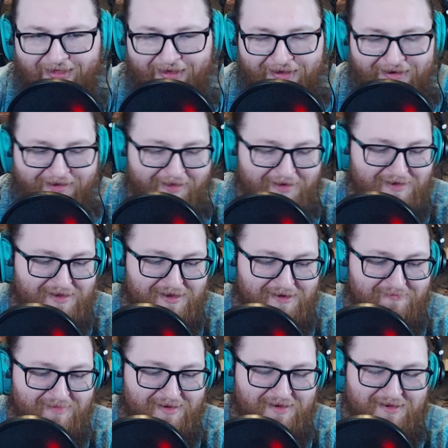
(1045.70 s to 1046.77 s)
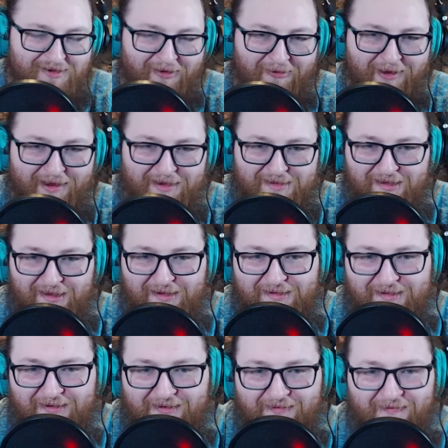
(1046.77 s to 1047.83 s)
That seems so
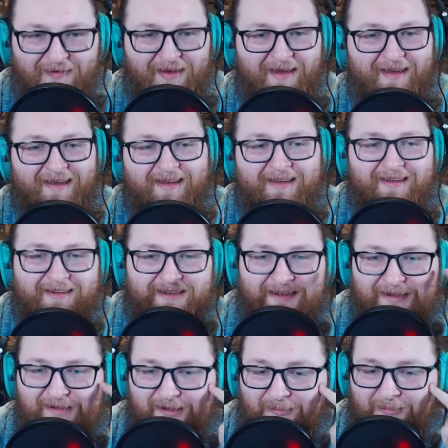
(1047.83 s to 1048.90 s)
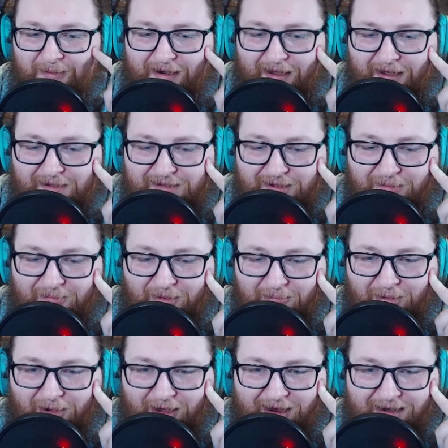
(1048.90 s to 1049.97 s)
excessive. Somebody has something
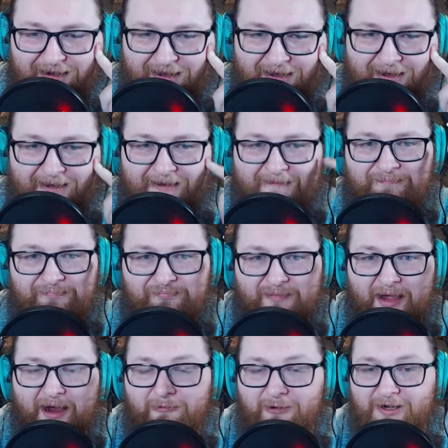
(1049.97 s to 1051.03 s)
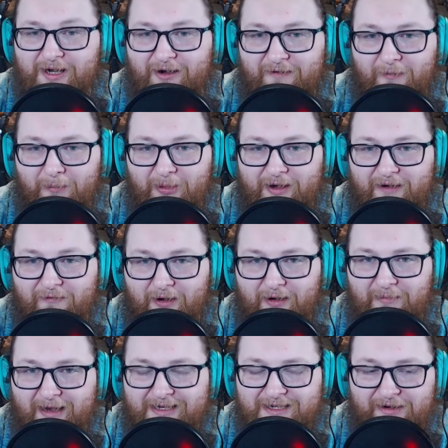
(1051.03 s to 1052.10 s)
planned. Return from the Different
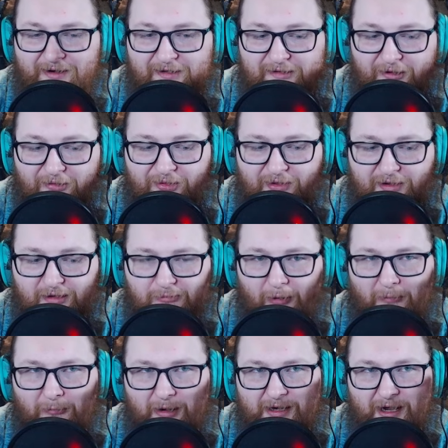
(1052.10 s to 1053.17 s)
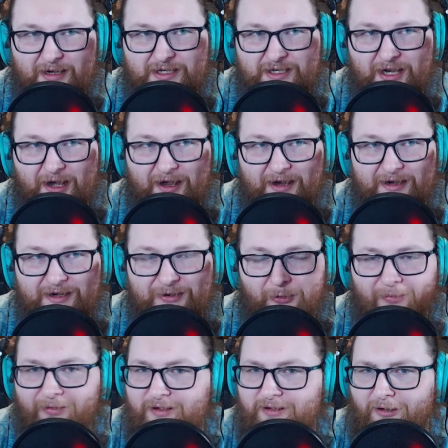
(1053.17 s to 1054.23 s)
Dimension. So this is one we touched on toward
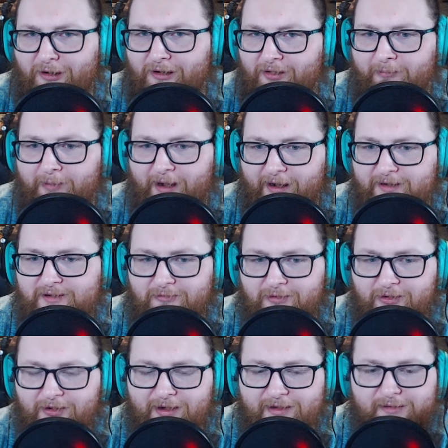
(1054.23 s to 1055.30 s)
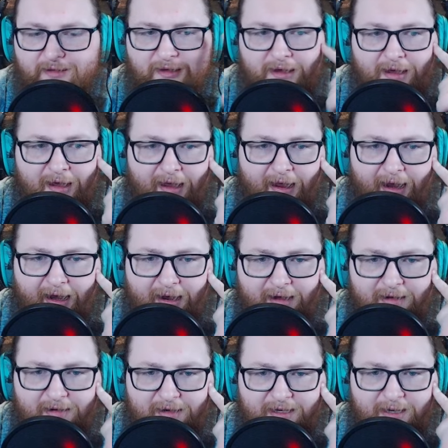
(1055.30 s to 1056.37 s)
the start of the Bonanza release.
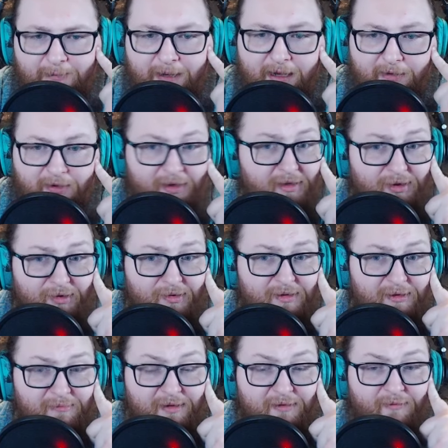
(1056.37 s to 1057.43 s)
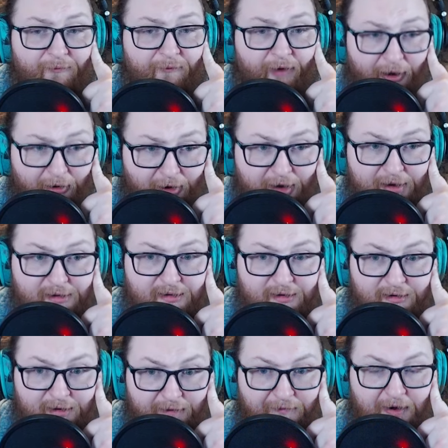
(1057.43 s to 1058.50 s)
And to me, this still seems very
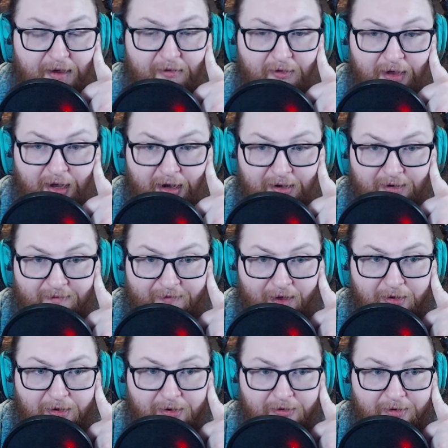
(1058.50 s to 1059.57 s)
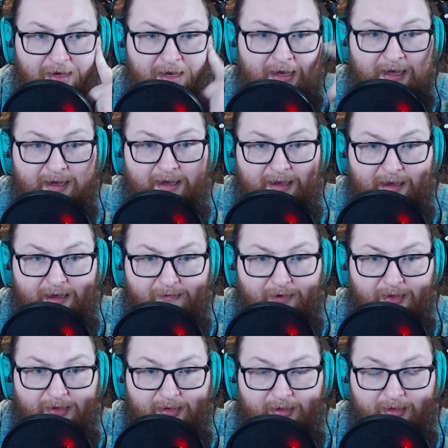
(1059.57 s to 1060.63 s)
significantly undervalued,
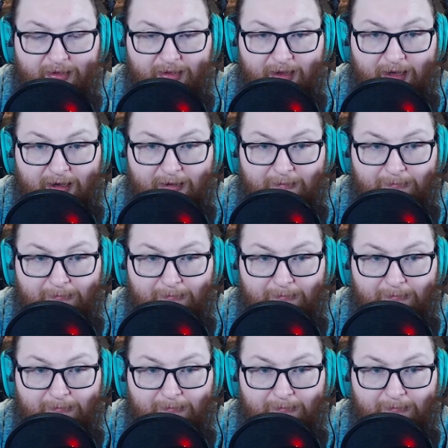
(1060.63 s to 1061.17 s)
given the